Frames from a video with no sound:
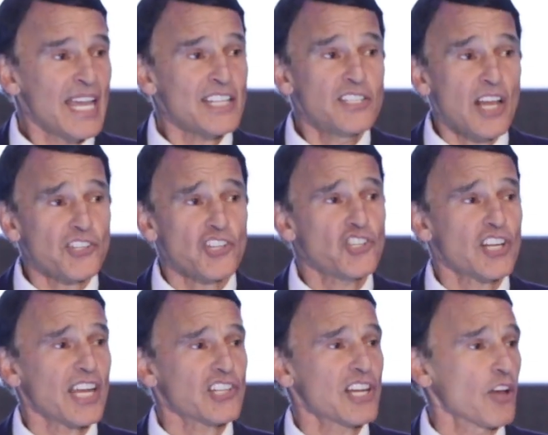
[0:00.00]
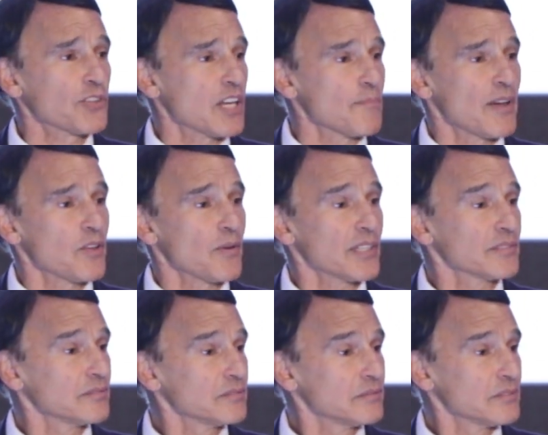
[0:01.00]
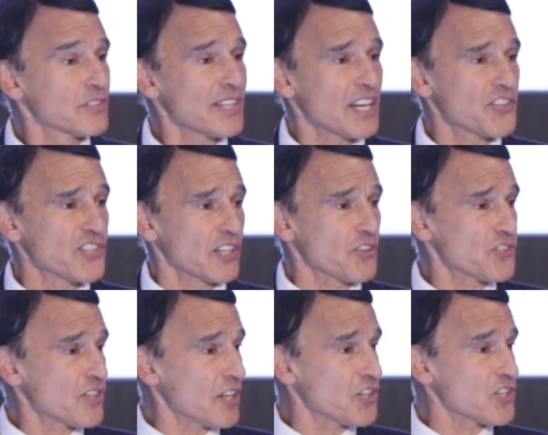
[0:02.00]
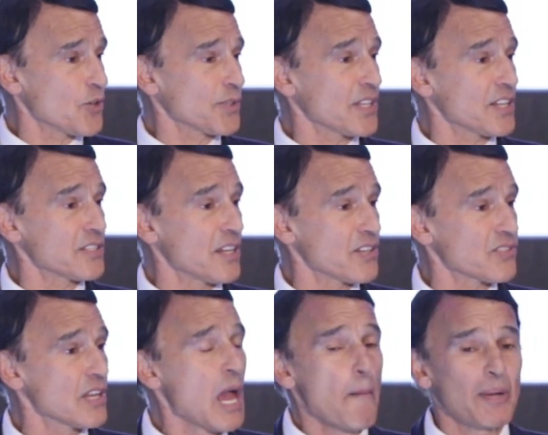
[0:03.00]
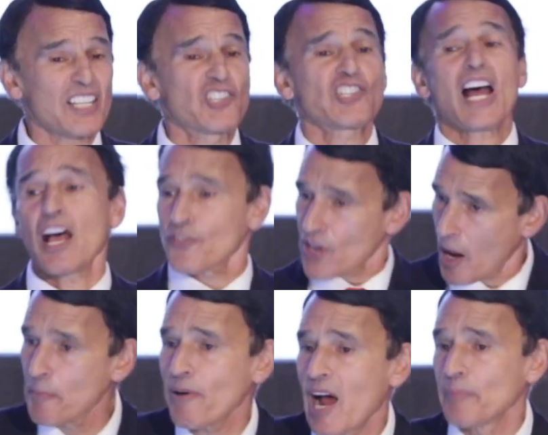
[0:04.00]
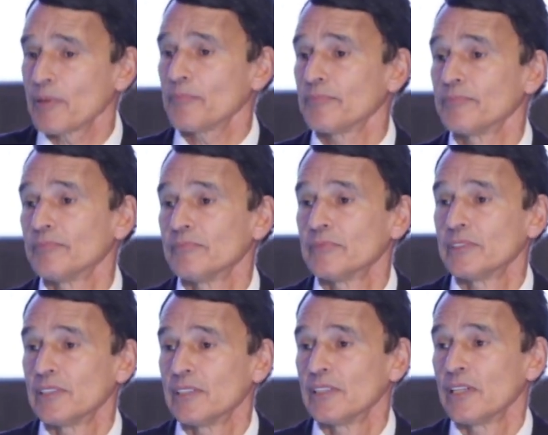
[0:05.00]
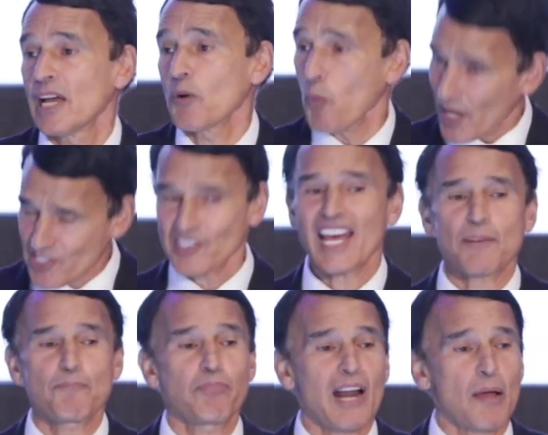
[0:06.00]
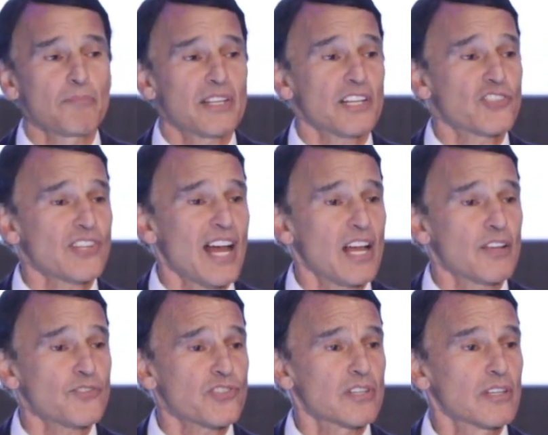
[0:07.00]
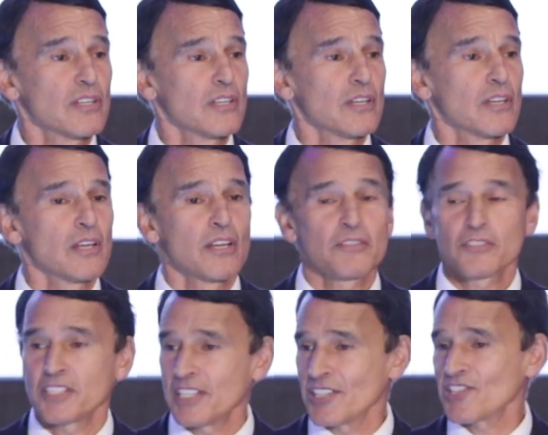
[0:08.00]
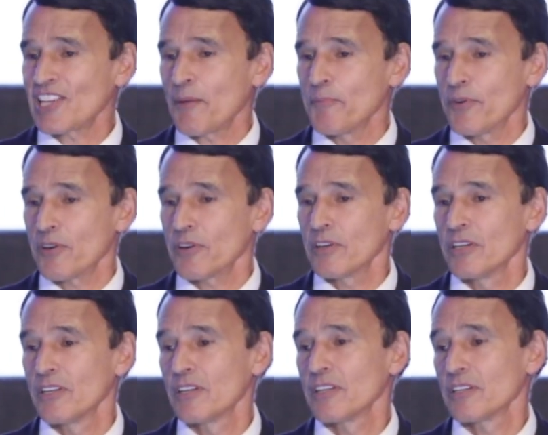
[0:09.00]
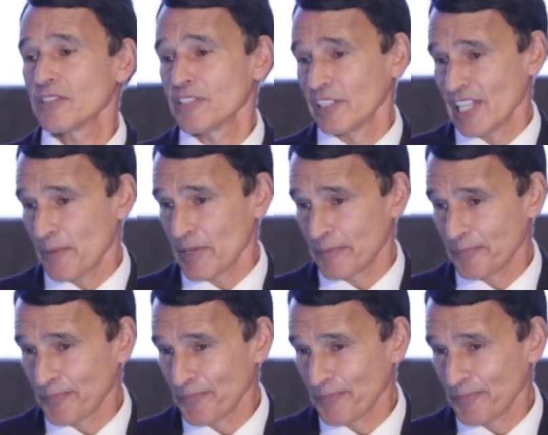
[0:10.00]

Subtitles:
It doesn't change healthcare, by the way. There's not a single study showing that it does. But it solves a problem. And what's that problem that it solves? The December dilemma.